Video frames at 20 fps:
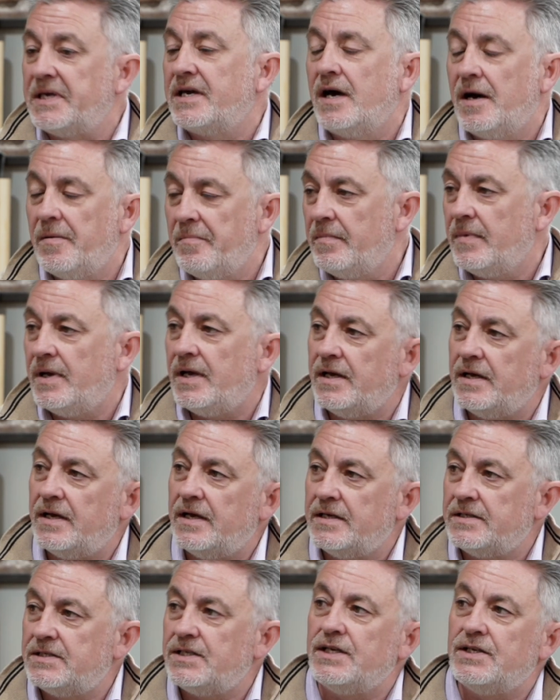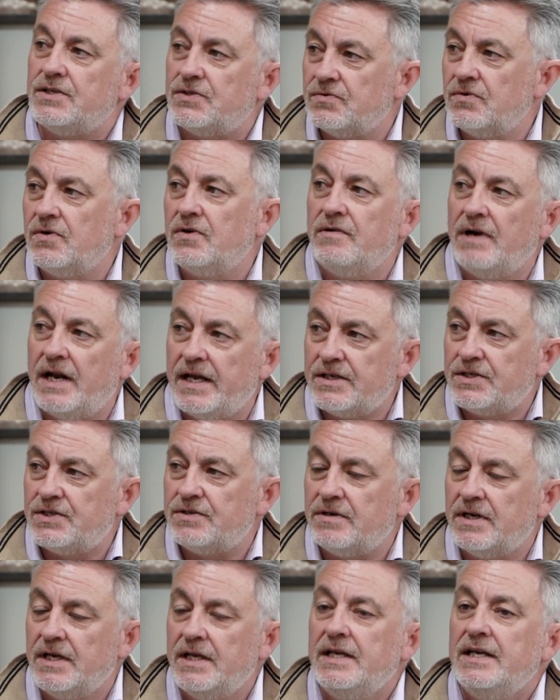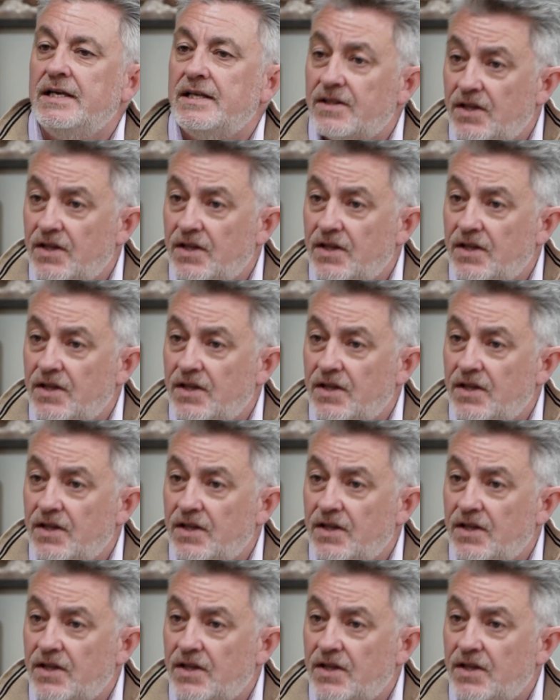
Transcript: become a teacher or a mm. lecturer.